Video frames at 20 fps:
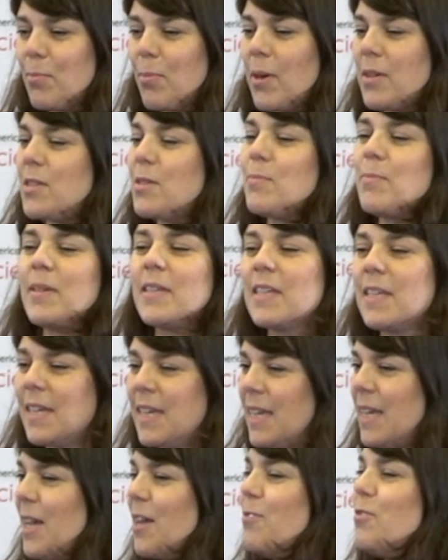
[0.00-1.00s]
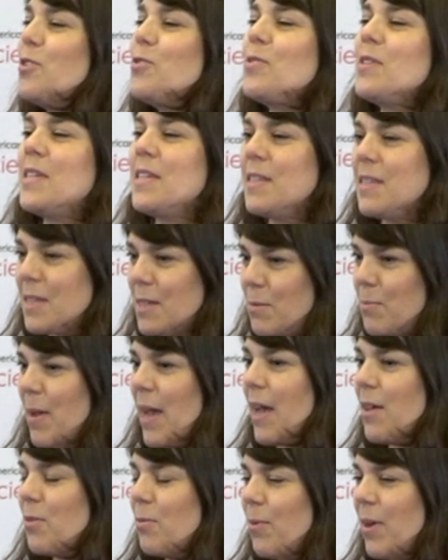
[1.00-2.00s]
possibility of using this
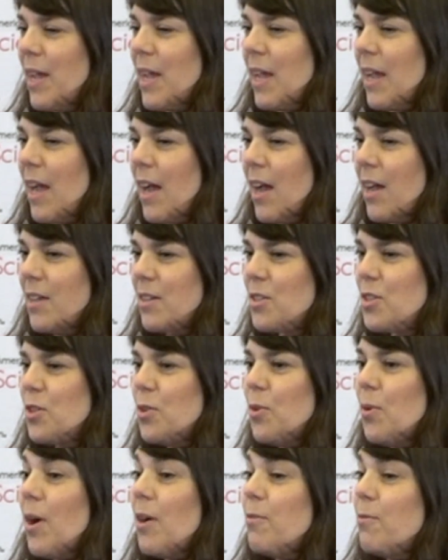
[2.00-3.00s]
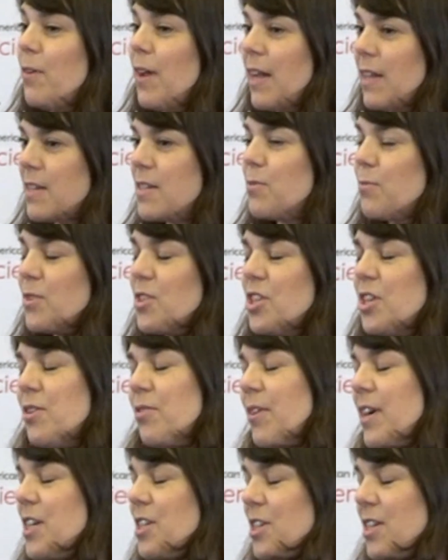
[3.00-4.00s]
pathway to affect
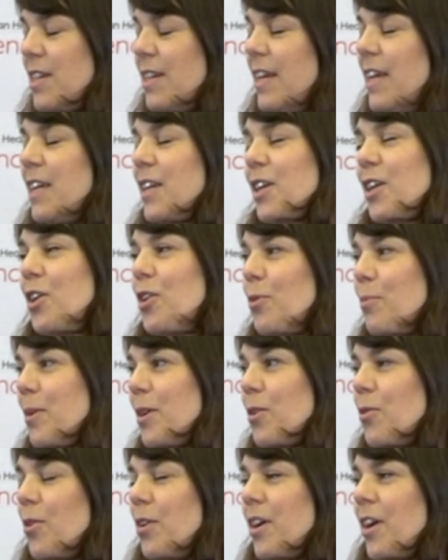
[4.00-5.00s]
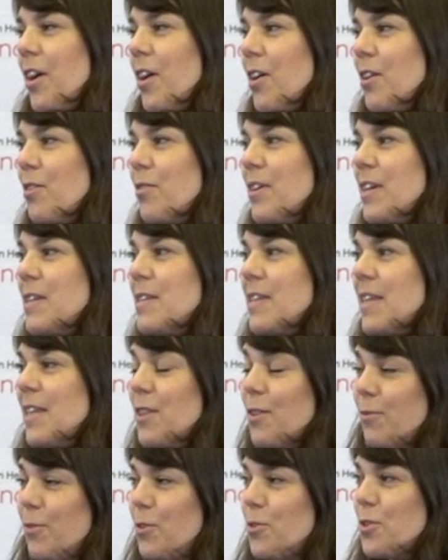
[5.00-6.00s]
regeneration in human coronary arteries in
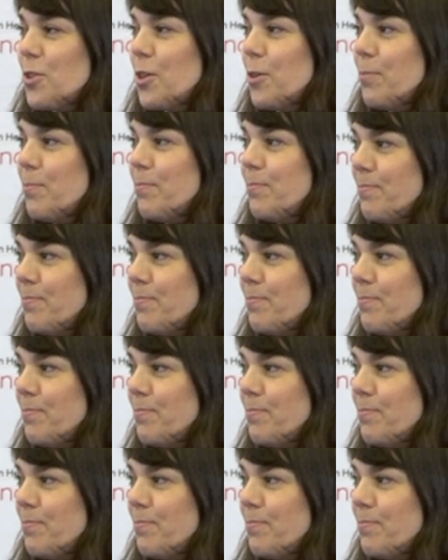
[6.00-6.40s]
the future.